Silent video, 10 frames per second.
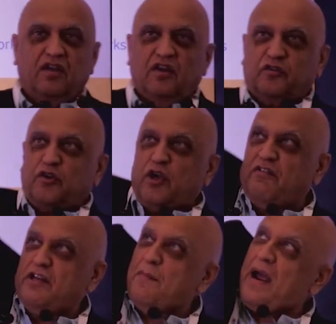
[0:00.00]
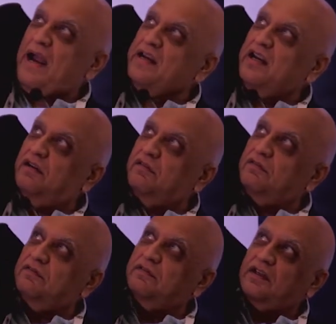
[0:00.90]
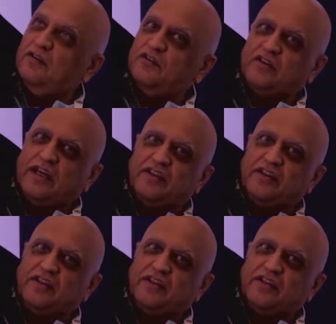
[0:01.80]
So you have a demand curve that looks like